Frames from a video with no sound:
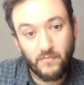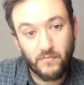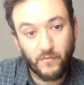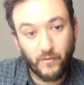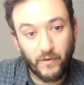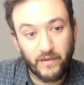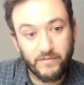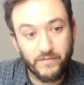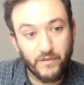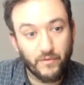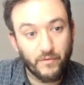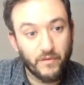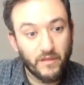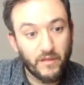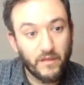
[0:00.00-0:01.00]
Okay, so
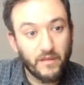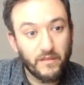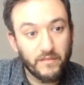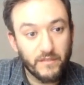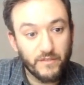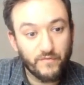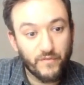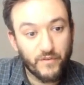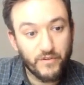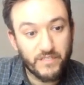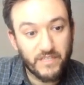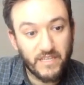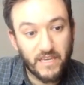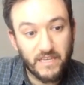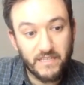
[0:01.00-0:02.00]
this first
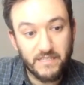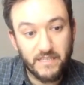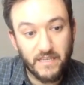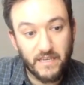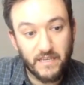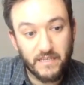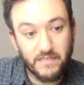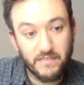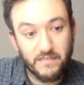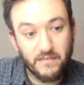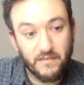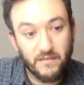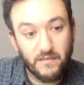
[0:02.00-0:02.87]
case is